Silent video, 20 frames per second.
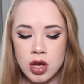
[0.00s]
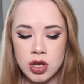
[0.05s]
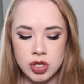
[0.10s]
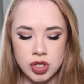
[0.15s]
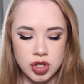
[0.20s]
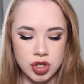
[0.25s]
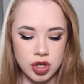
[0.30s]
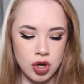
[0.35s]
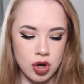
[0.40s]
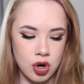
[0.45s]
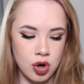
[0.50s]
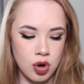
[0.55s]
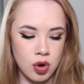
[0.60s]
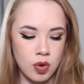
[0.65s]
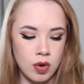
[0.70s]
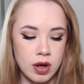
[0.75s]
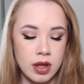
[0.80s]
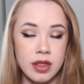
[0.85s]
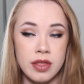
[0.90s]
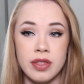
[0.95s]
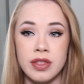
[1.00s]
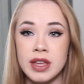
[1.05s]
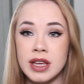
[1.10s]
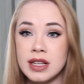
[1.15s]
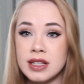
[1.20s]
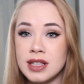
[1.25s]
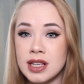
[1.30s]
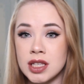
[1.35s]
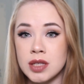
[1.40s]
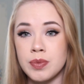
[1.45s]
So
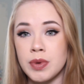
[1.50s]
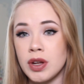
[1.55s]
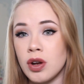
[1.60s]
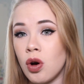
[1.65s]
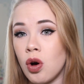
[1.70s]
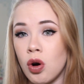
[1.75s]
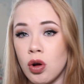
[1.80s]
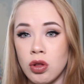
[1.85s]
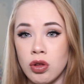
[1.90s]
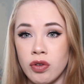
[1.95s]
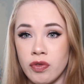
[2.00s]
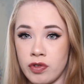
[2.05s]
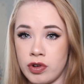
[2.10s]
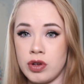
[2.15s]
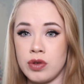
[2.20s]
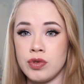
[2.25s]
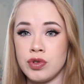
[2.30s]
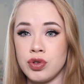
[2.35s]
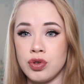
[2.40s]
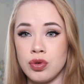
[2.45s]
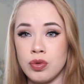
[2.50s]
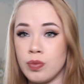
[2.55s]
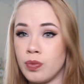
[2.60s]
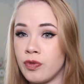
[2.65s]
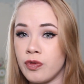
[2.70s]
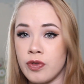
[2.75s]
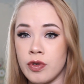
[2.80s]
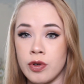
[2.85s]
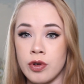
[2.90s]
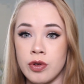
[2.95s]
this has been all over YouTube
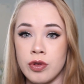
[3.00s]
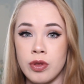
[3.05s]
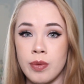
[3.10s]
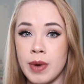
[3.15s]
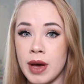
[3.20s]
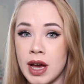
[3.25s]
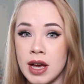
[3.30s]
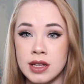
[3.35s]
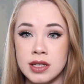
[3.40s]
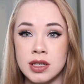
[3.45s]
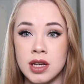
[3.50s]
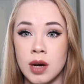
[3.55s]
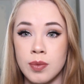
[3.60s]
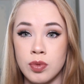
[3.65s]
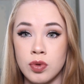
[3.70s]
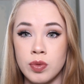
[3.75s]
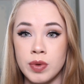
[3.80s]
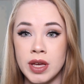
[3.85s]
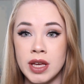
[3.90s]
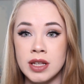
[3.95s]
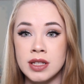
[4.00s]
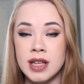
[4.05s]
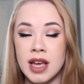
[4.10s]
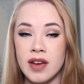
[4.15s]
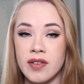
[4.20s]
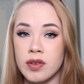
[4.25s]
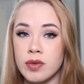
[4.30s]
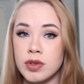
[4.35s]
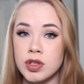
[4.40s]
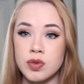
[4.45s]
for the past couple weeks.
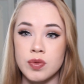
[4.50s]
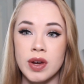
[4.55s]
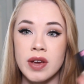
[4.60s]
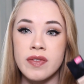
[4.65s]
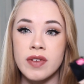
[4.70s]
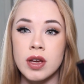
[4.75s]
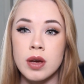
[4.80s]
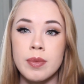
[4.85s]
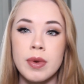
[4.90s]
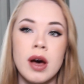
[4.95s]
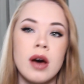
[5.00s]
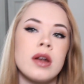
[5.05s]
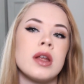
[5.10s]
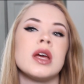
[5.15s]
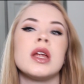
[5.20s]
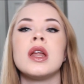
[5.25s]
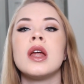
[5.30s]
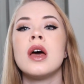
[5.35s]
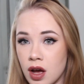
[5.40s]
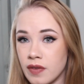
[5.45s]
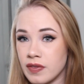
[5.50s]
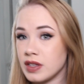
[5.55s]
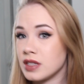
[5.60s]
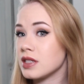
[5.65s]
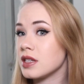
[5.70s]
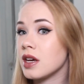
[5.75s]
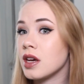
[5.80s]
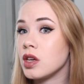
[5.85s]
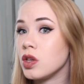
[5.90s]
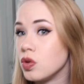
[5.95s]
Everyone's raving about it.
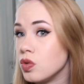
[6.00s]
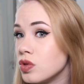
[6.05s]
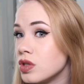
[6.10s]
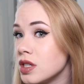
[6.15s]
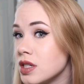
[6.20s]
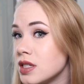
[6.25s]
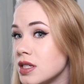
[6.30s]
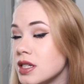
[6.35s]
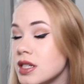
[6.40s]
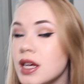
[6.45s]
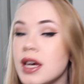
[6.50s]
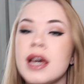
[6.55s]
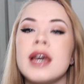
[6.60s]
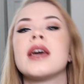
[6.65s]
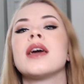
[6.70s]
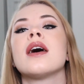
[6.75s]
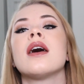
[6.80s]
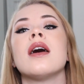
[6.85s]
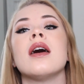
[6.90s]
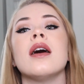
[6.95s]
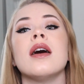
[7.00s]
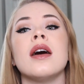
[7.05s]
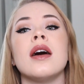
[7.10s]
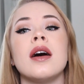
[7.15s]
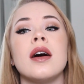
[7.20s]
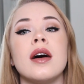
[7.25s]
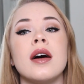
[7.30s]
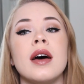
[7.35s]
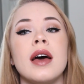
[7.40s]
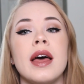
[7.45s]
Obviously I used it today,
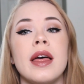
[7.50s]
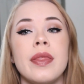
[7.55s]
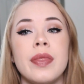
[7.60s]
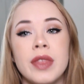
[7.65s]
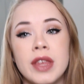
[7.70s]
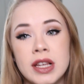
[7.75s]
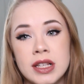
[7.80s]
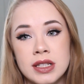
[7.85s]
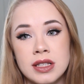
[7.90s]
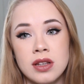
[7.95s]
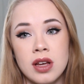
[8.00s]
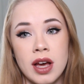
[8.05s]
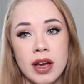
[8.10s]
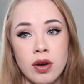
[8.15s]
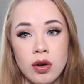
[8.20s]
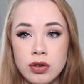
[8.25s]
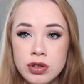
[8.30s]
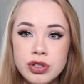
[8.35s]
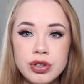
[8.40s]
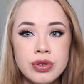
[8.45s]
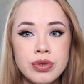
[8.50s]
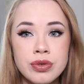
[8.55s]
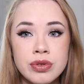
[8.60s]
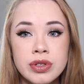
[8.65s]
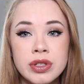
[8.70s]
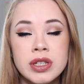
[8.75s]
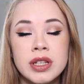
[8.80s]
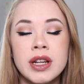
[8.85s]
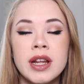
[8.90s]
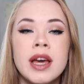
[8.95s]
and this I also
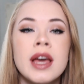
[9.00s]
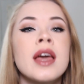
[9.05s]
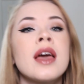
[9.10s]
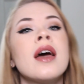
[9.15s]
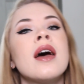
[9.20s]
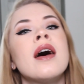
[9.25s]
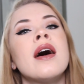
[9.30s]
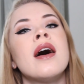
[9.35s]
used today,